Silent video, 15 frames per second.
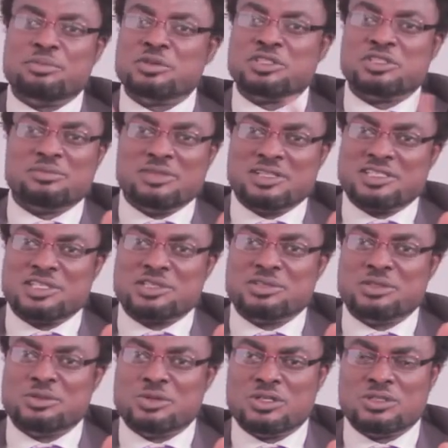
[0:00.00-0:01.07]
you push your message to
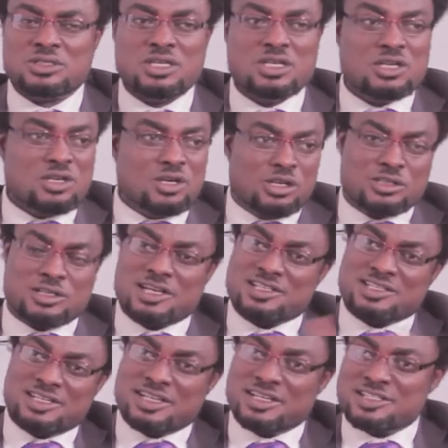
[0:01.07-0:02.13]
the world. Totally. Or you can
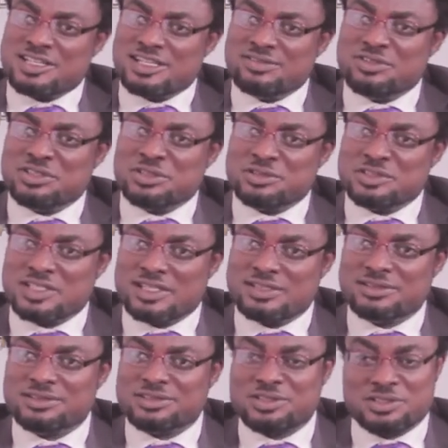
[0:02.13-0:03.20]
seek a television
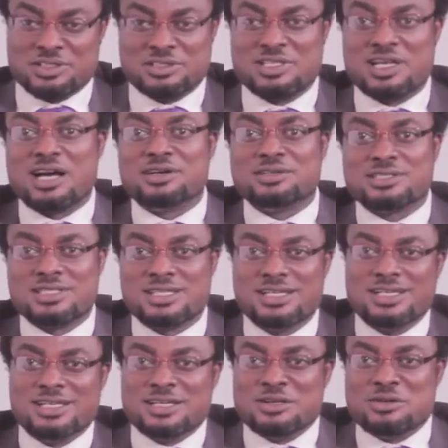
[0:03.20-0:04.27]
channel such as ours
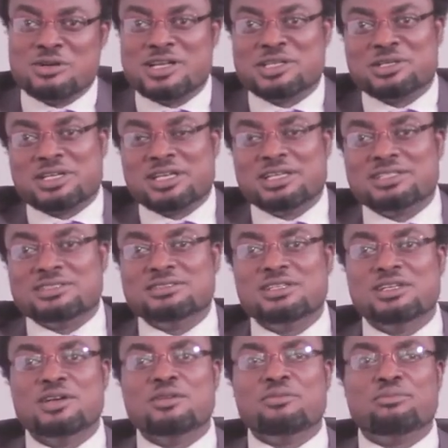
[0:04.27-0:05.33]
yep. where you can
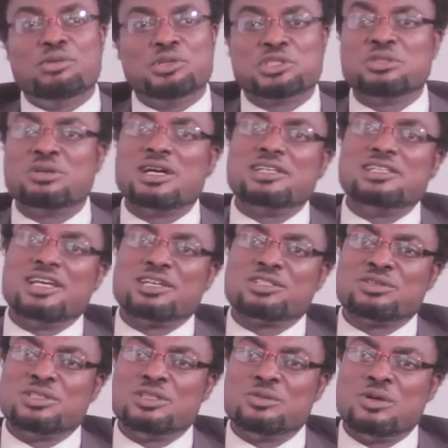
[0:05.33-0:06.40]
push your
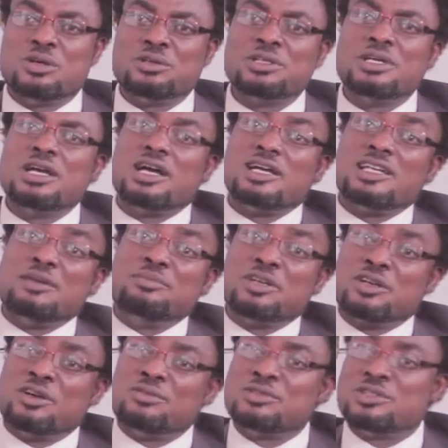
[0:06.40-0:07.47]
ideas to the world. Mm. And that
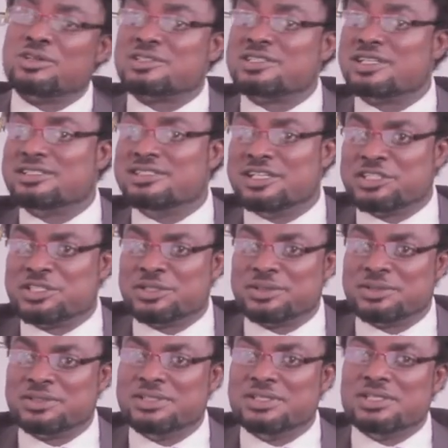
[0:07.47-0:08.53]
becomes your signature.